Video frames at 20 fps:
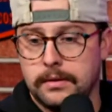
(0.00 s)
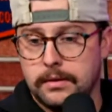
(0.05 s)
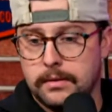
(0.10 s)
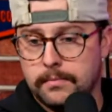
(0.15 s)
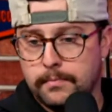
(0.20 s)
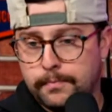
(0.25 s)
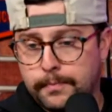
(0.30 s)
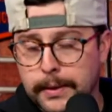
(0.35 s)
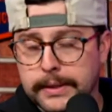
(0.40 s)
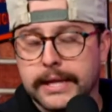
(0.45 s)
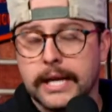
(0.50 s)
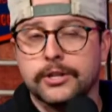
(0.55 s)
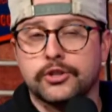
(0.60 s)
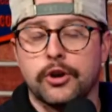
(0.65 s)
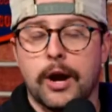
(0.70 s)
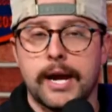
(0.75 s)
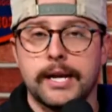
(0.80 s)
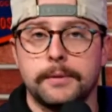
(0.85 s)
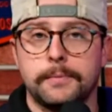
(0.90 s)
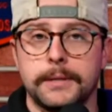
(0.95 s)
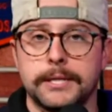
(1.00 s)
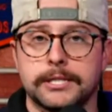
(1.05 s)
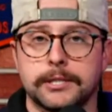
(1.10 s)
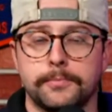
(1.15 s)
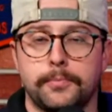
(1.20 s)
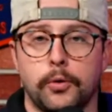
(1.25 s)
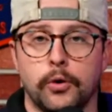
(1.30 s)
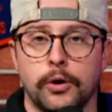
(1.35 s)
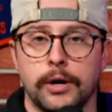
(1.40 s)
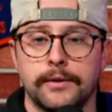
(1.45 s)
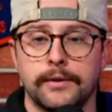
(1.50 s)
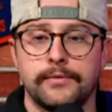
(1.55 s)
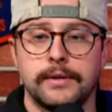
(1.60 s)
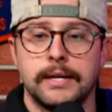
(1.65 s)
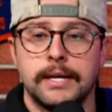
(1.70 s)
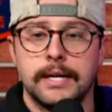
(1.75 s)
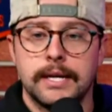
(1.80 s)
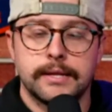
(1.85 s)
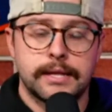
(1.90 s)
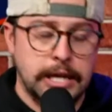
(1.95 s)
But they tried to be supportive.
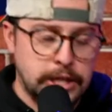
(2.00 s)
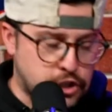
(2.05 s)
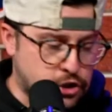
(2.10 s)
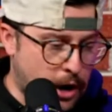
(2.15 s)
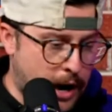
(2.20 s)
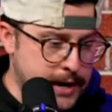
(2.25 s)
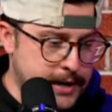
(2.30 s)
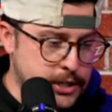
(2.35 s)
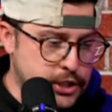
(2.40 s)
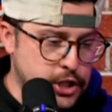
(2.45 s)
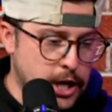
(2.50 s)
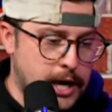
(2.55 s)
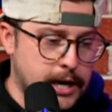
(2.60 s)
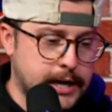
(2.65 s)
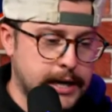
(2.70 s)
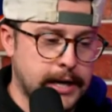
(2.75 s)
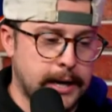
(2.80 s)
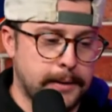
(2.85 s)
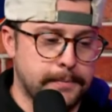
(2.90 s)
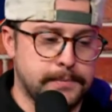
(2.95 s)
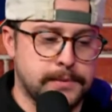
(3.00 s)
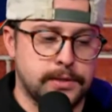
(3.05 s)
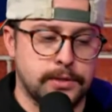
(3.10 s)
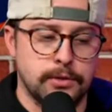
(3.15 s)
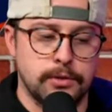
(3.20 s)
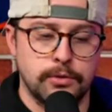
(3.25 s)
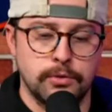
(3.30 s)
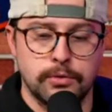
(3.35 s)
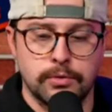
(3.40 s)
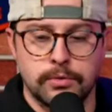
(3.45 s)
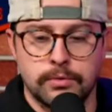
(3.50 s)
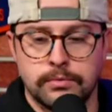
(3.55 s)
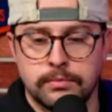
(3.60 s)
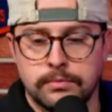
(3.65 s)
They tried to chalk it up to,